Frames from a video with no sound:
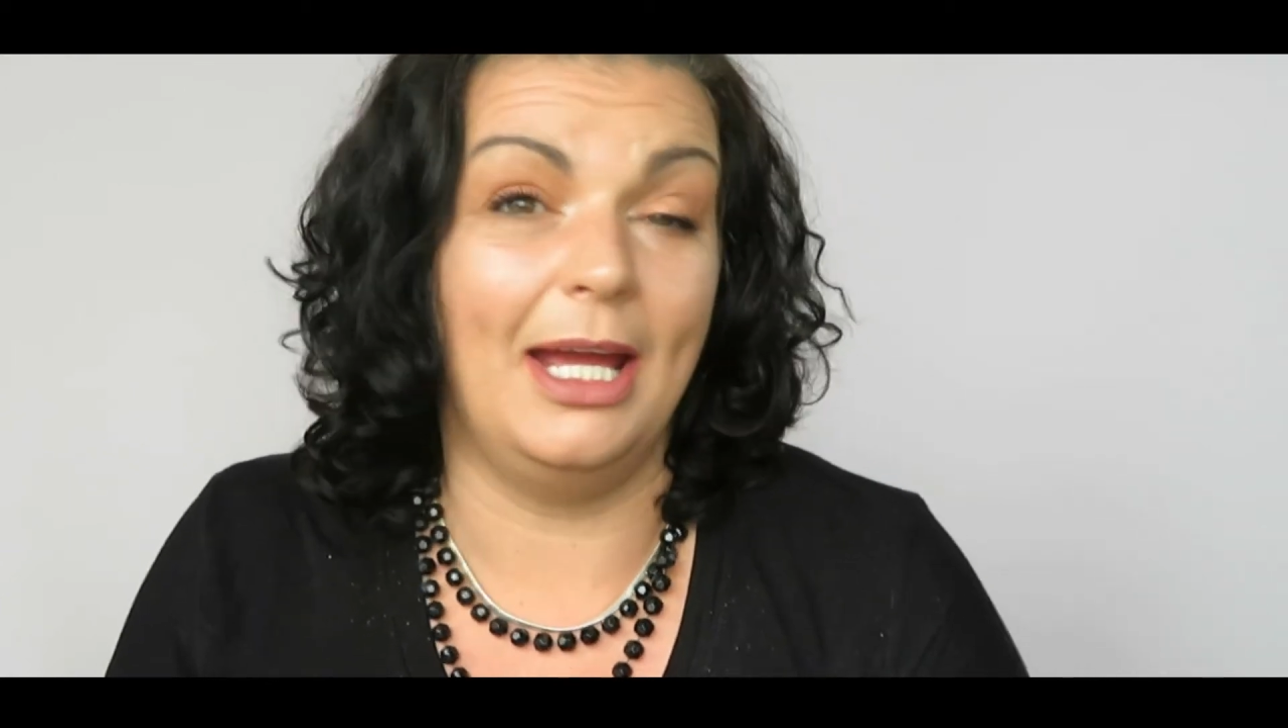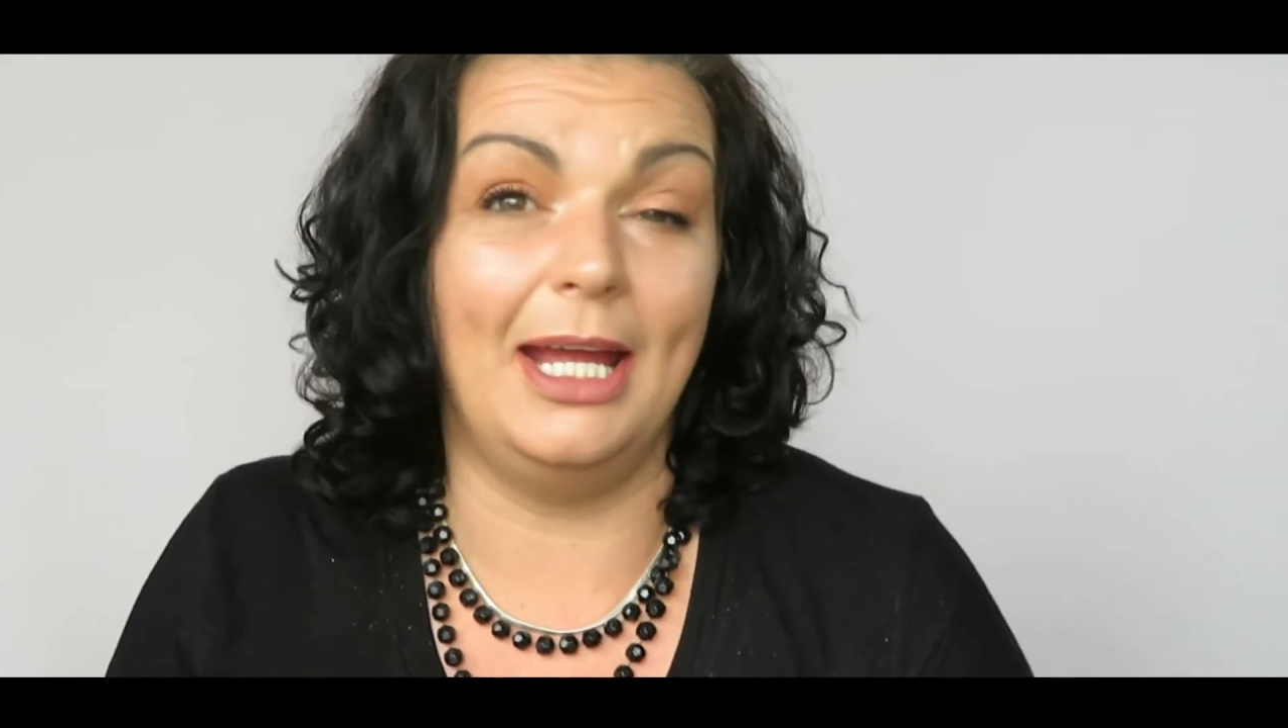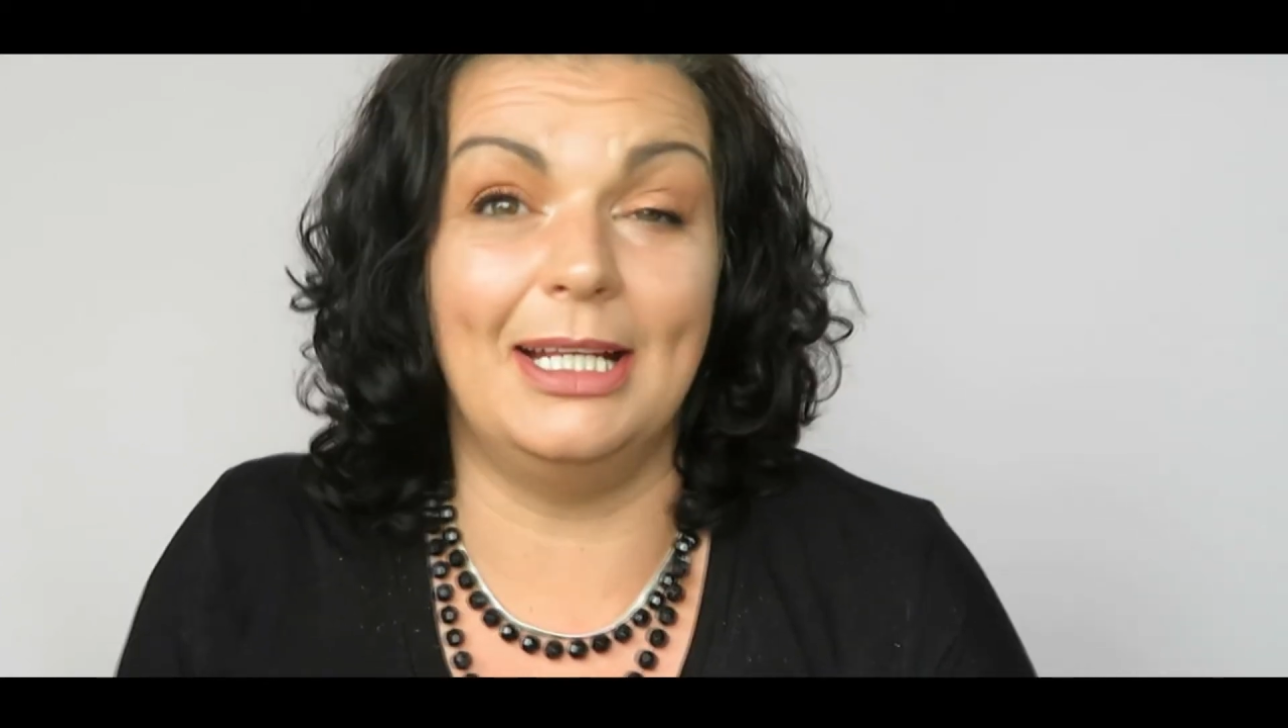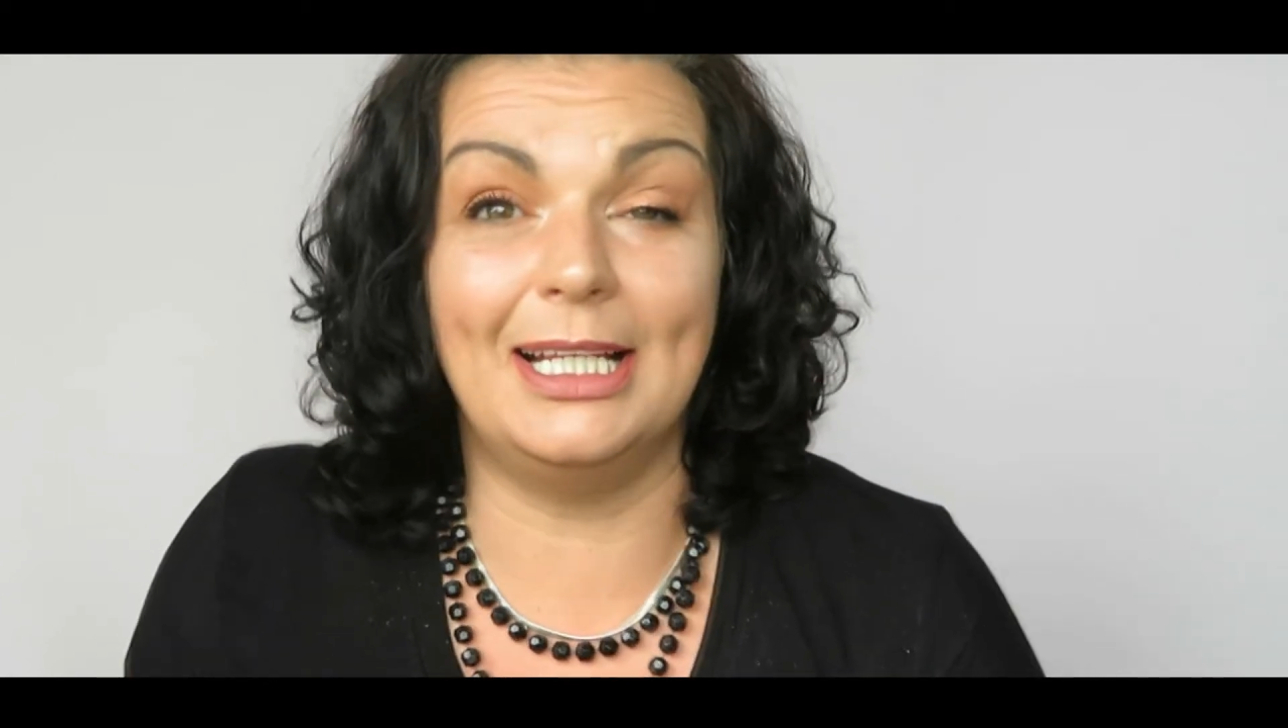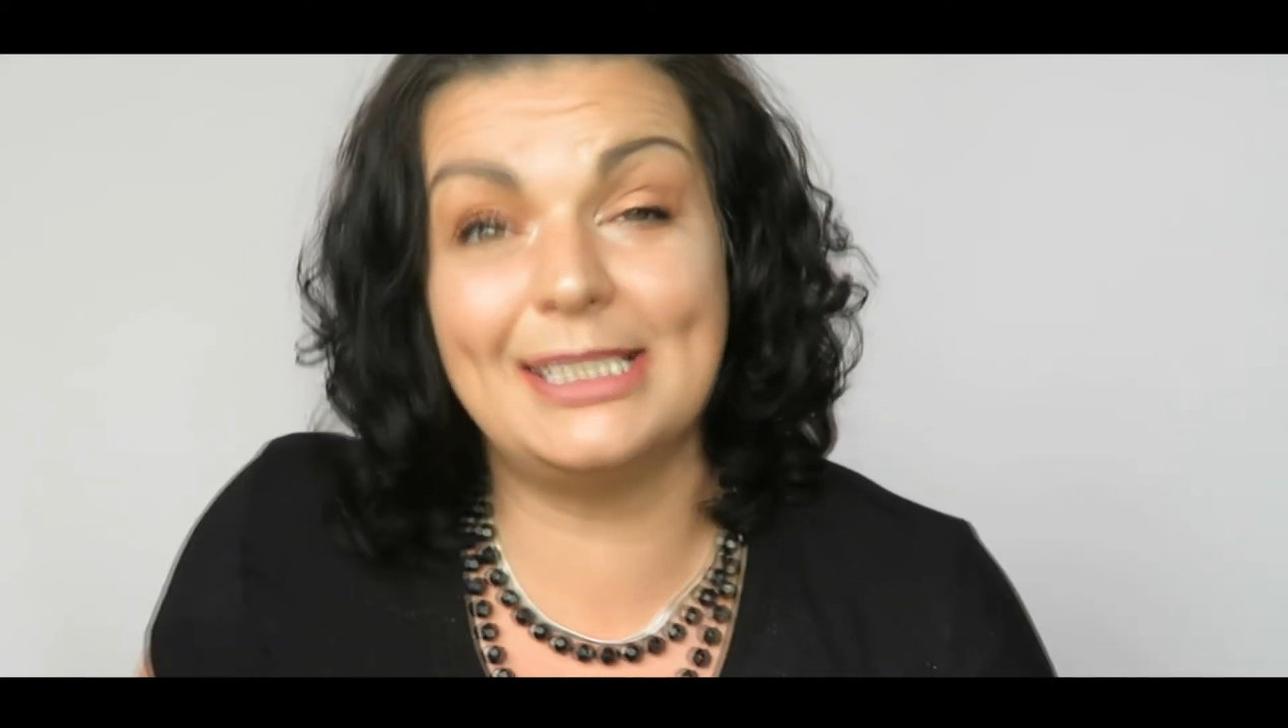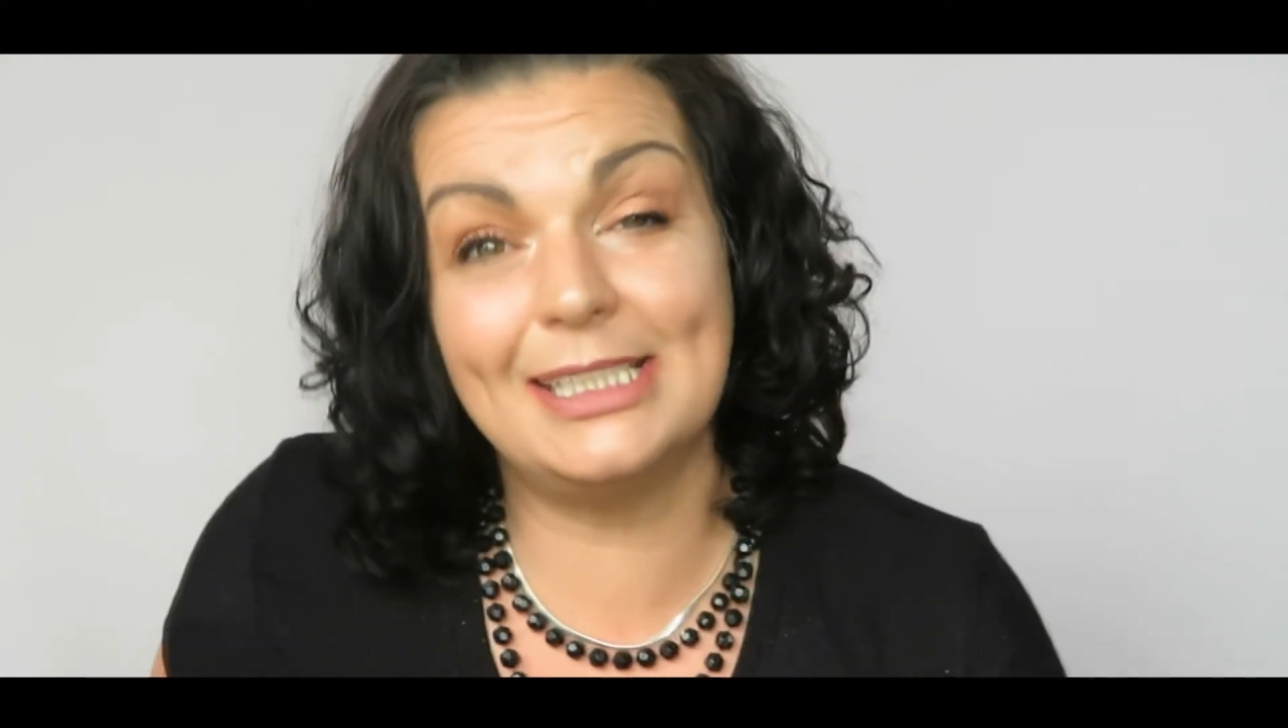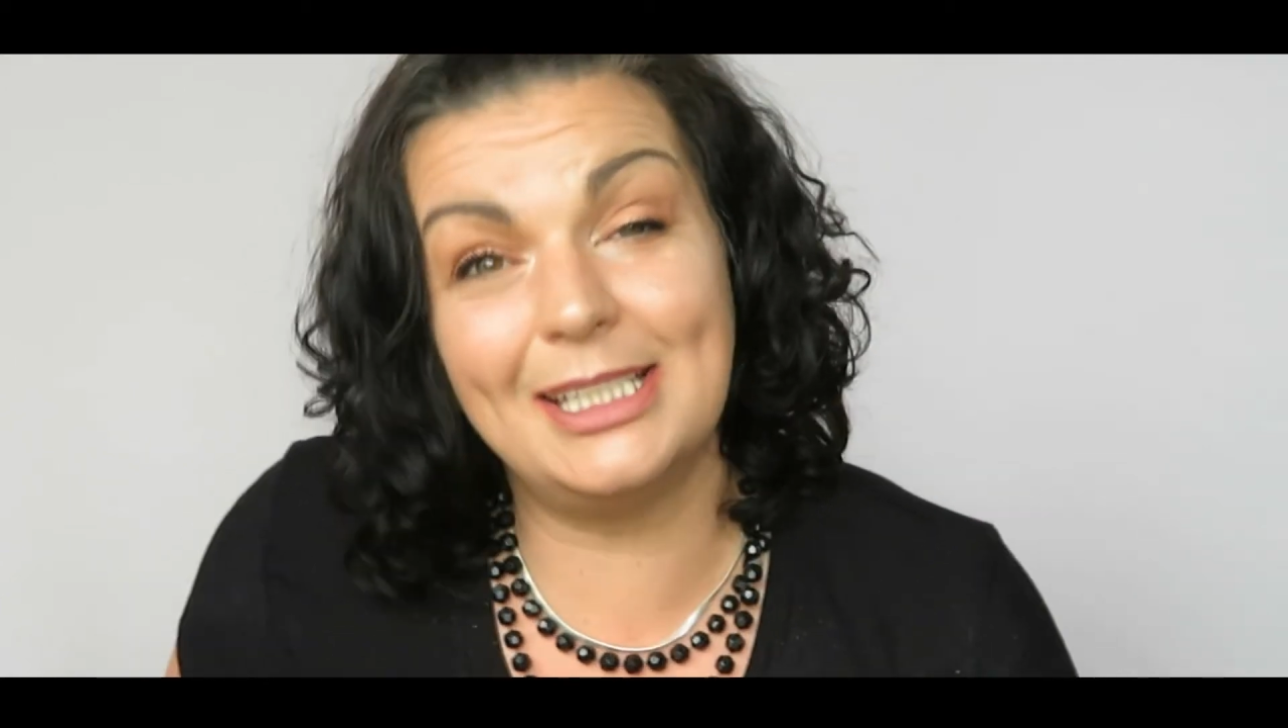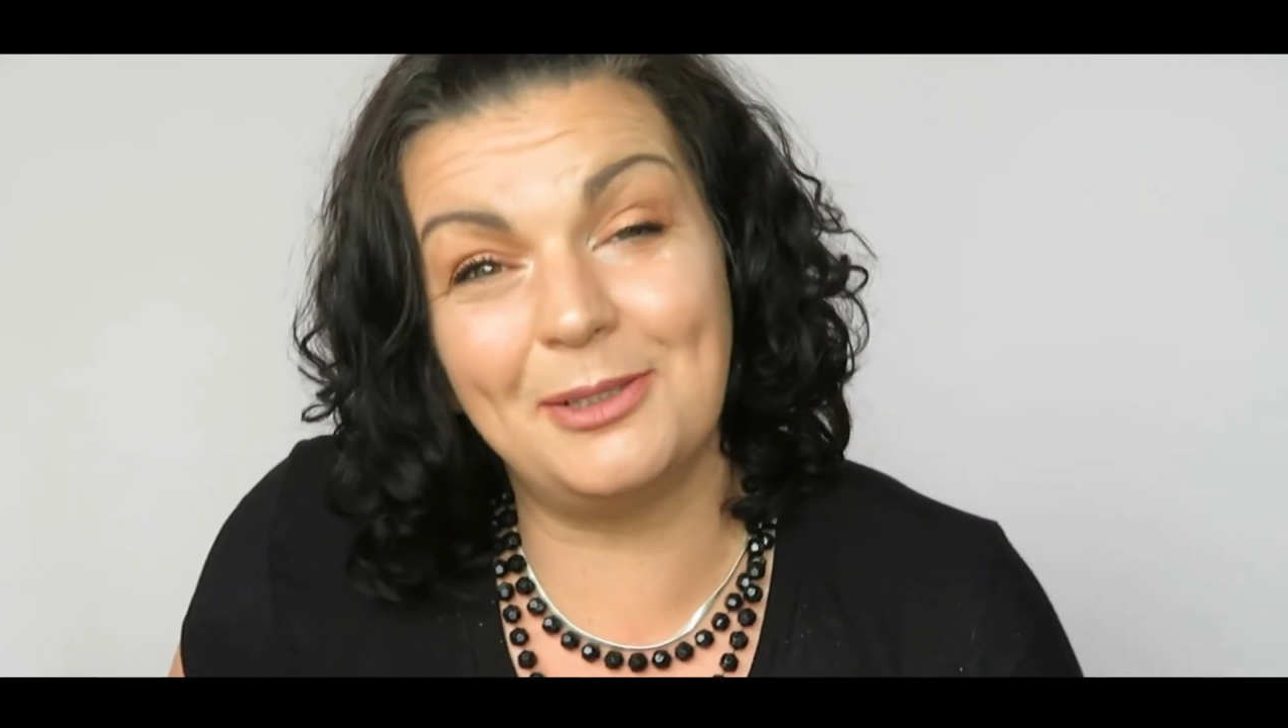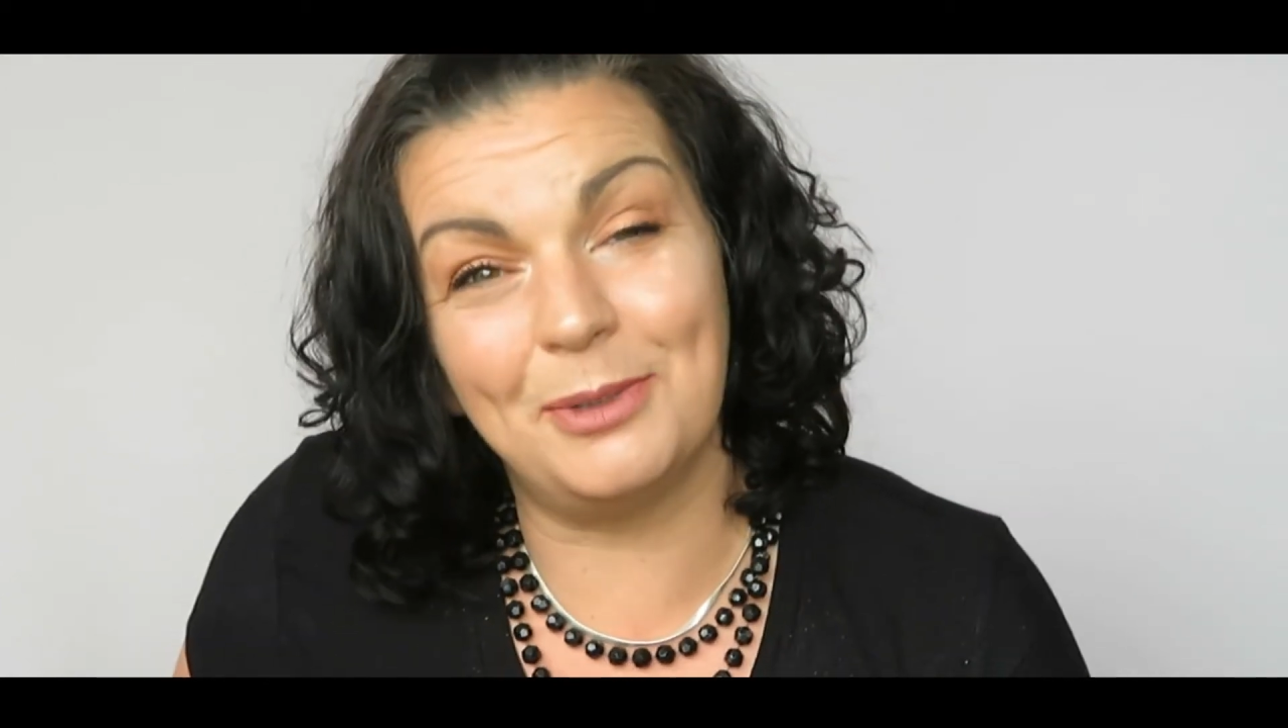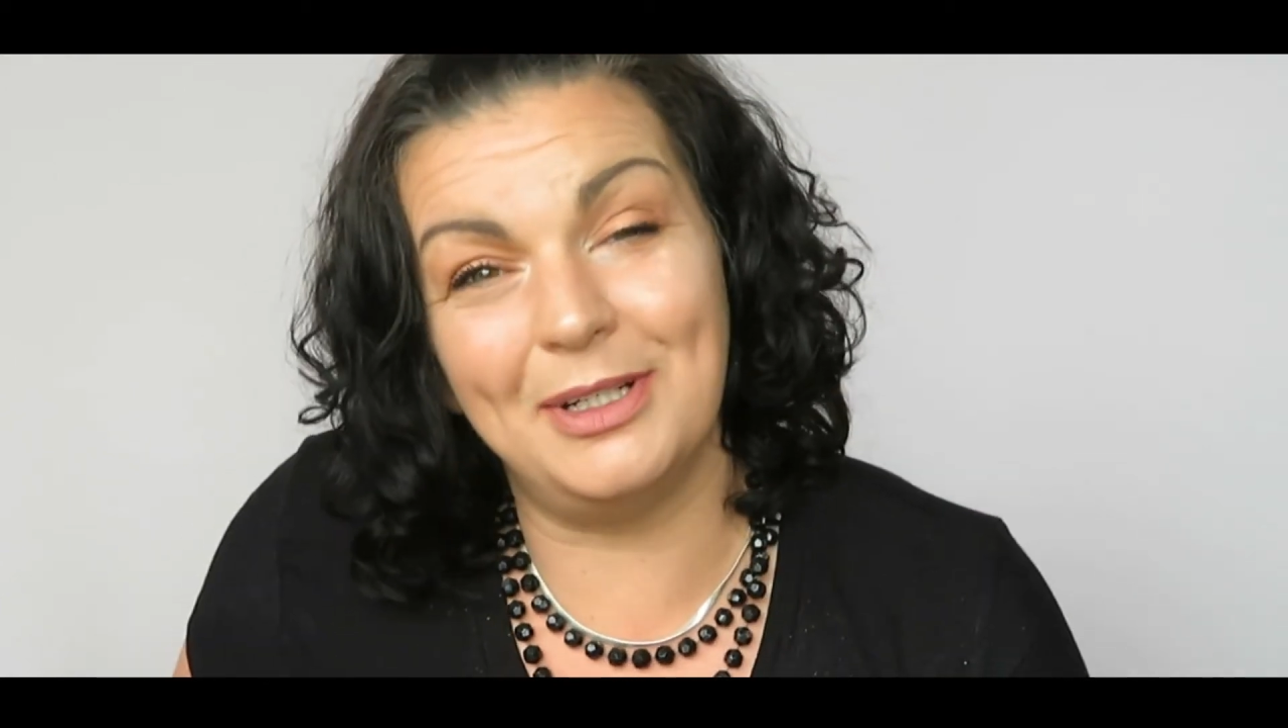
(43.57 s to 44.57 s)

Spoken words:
and listen to the